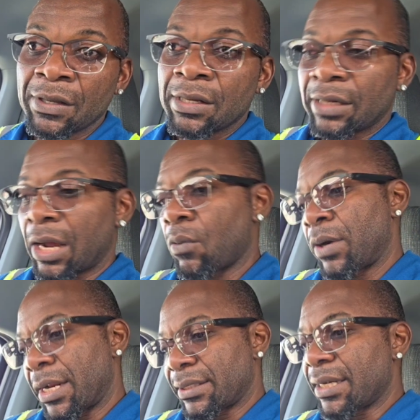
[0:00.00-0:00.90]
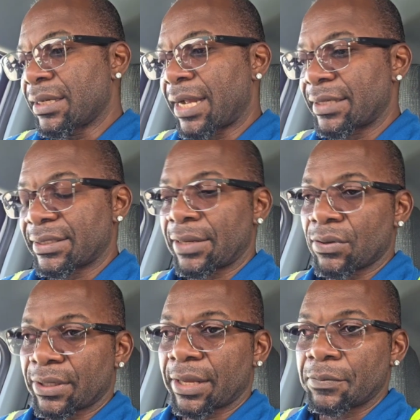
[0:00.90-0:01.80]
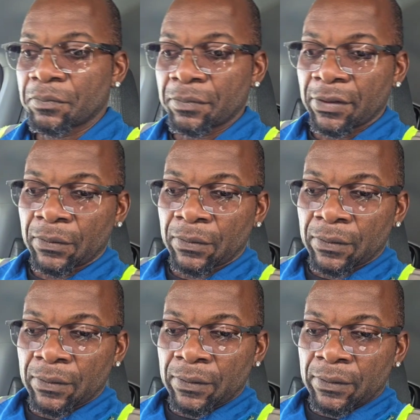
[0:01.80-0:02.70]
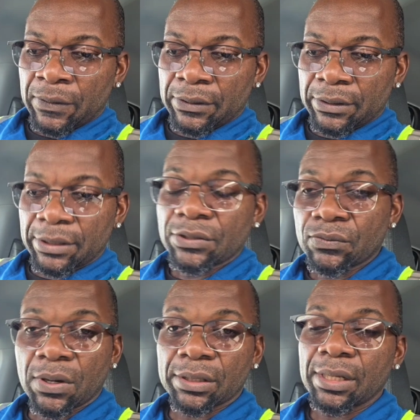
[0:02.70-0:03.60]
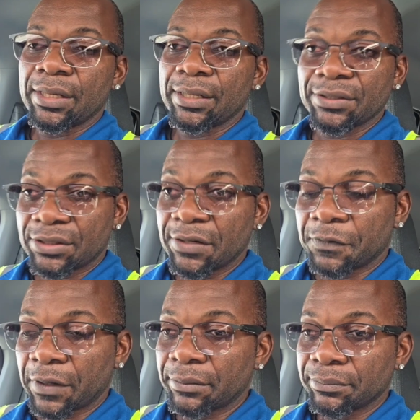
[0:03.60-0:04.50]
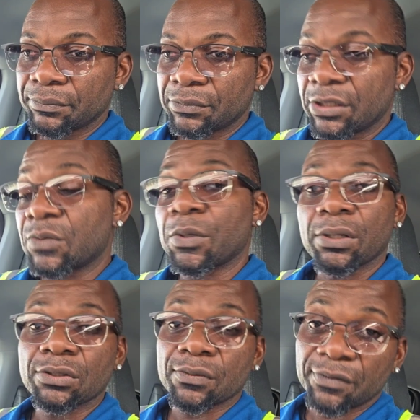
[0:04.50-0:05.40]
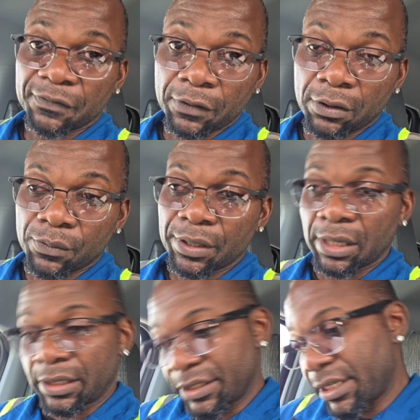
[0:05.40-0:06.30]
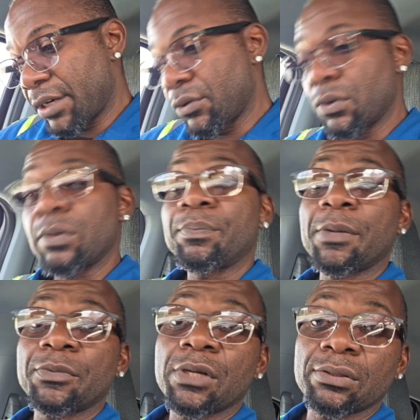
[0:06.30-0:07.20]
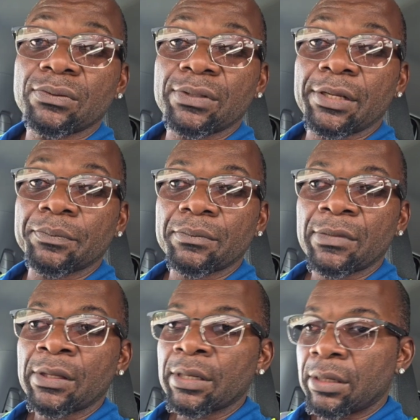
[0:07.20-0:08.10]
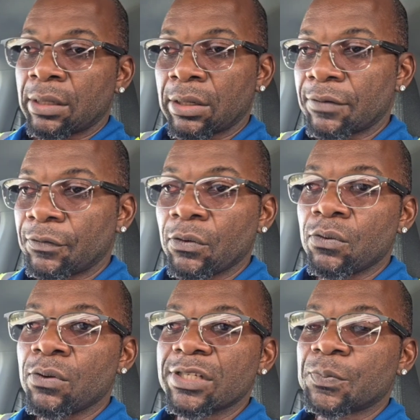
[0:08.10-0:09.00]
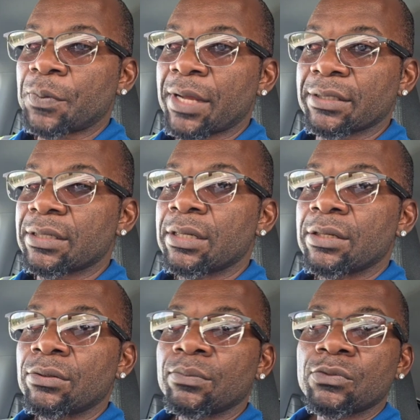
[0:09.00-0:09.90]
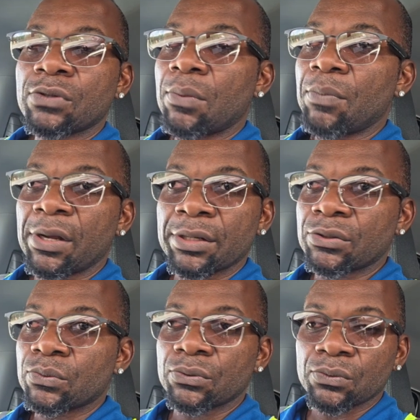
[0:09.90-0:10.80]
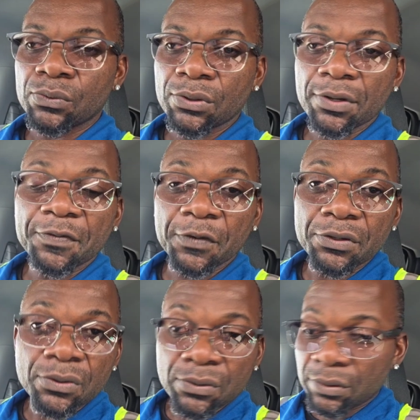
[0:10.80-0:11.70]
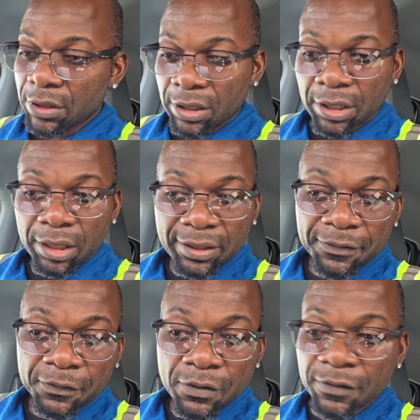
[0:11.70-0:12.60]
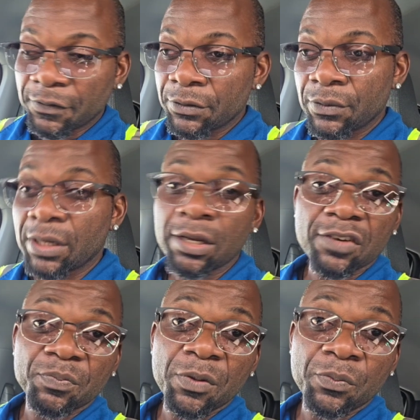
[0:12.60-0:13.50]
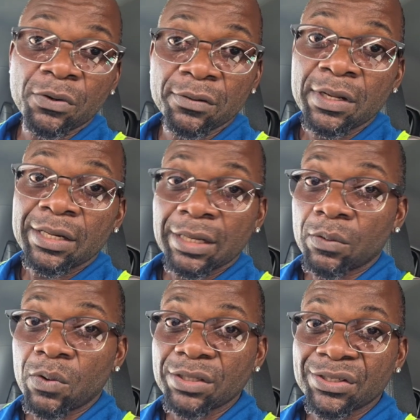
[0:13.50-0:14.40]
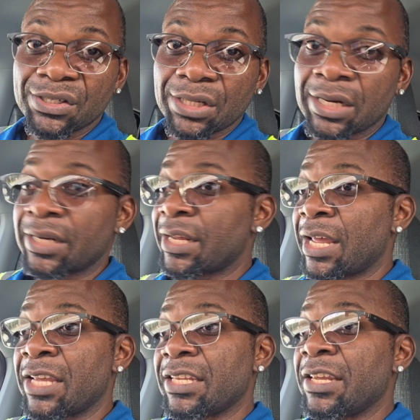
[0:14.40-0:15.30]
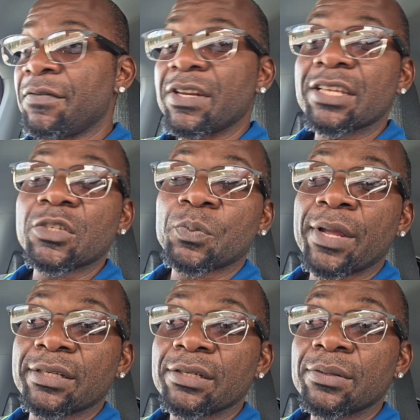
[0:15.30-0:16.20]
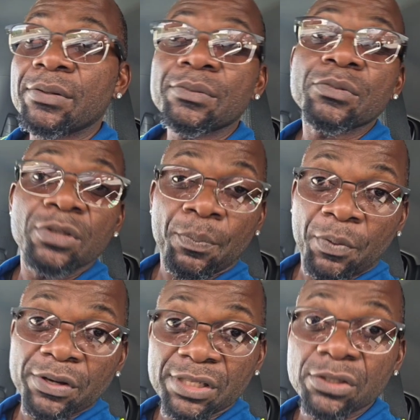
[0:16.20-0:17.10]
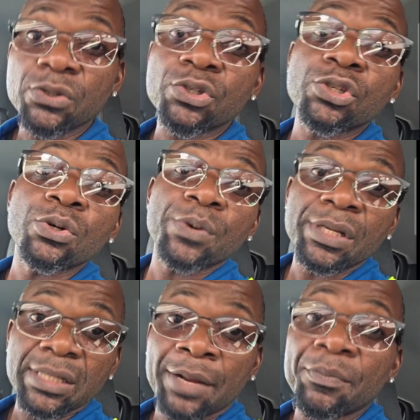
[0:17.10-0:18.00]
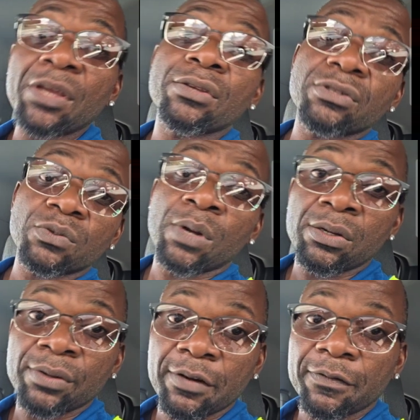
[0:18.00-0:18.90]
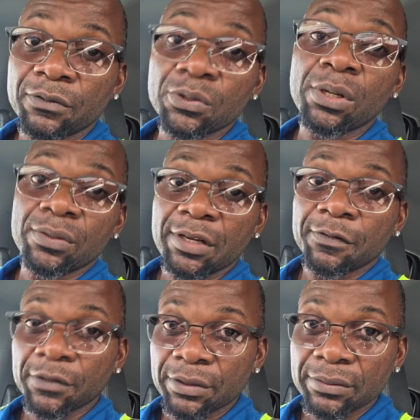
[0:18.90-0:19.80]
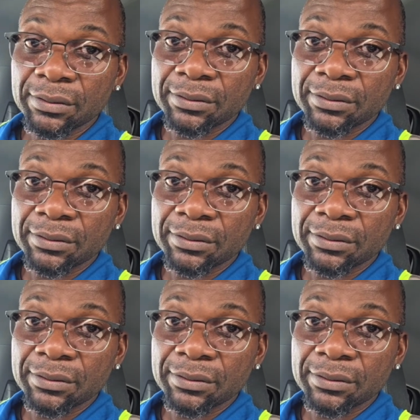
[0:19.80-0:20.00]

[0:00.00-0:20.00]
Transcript: Now, when I tell guys like, okay, this run is different, is because of the following. Now, let's get into our pep talk today. A lot of you who expect somebody to cook for you, cut the food for you. A lot of people that watch this channel, they even expect the person to chew it and make you swallow it for you.